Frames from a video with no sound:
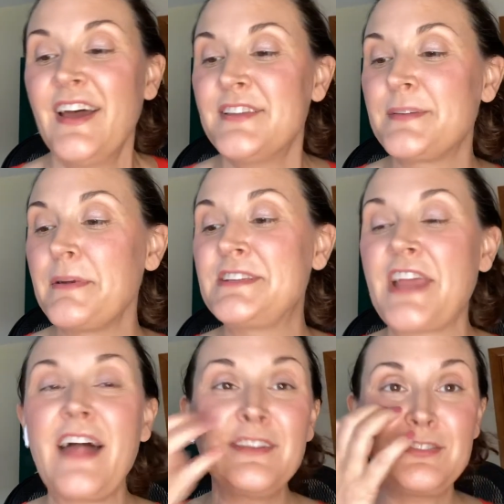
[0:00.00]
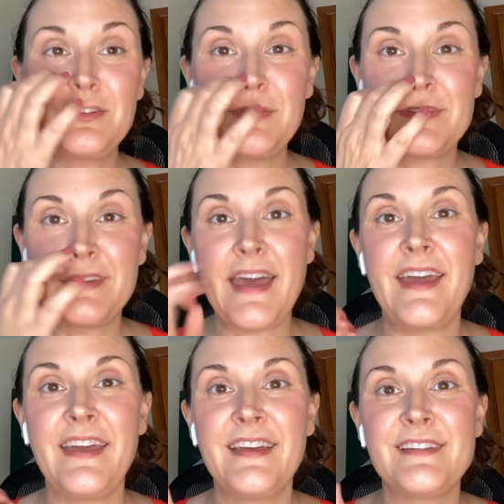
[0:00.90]
So, my challenge to you
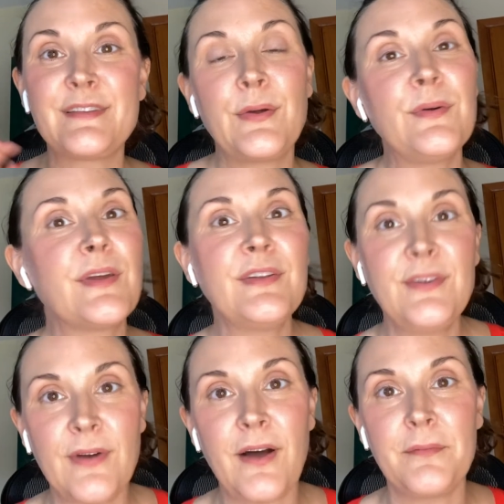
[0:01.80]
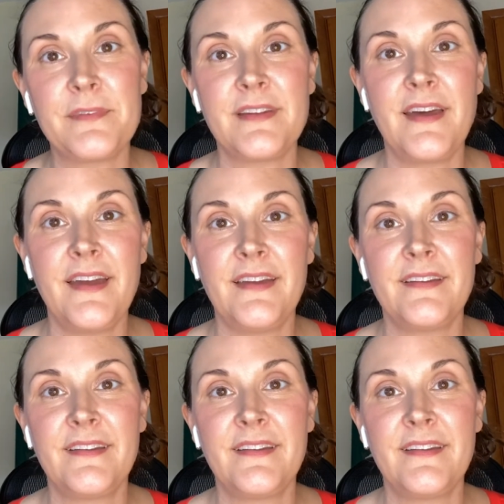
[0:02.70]
today is who can you help today?